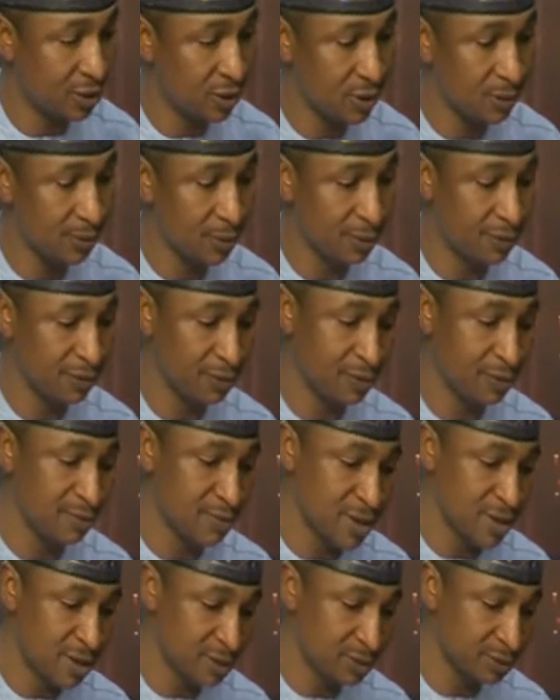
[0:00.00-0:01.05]
So for
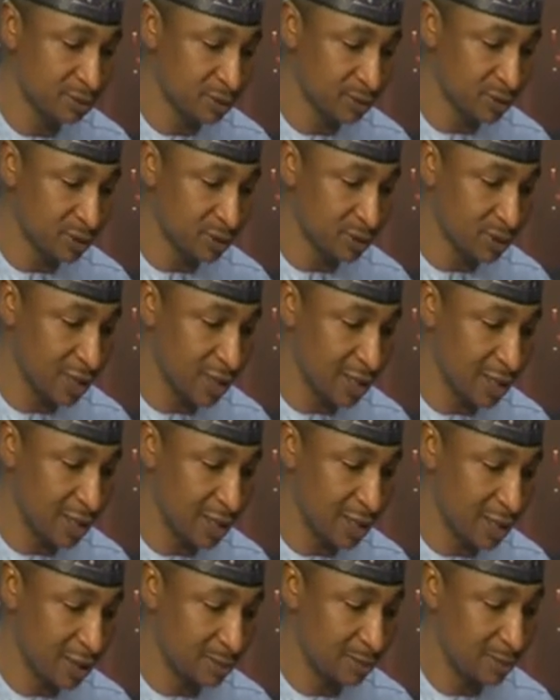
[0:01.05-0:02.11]
me,
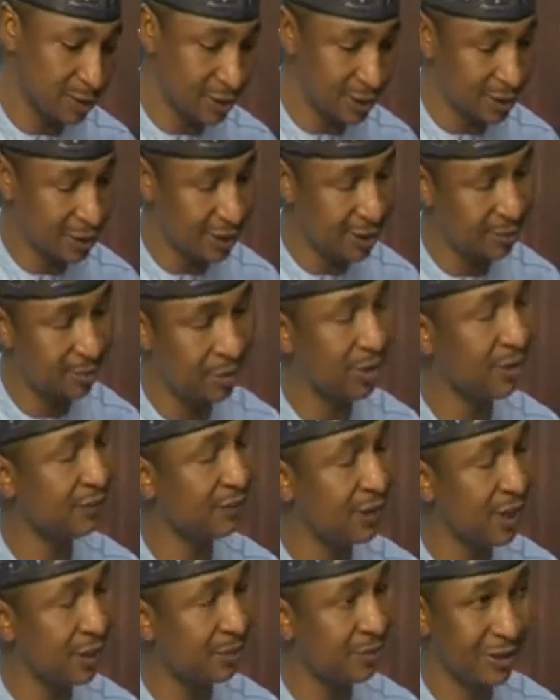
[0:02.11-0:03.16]
uh, as much as there's a bit of
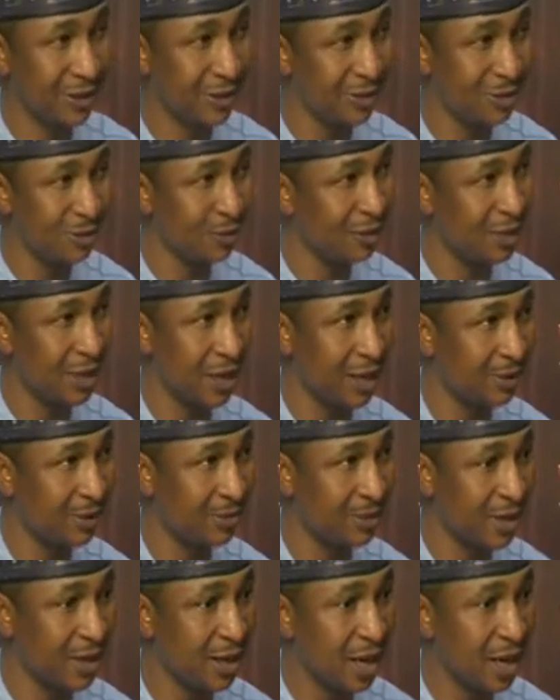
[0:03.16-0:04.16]
time, but there's no time.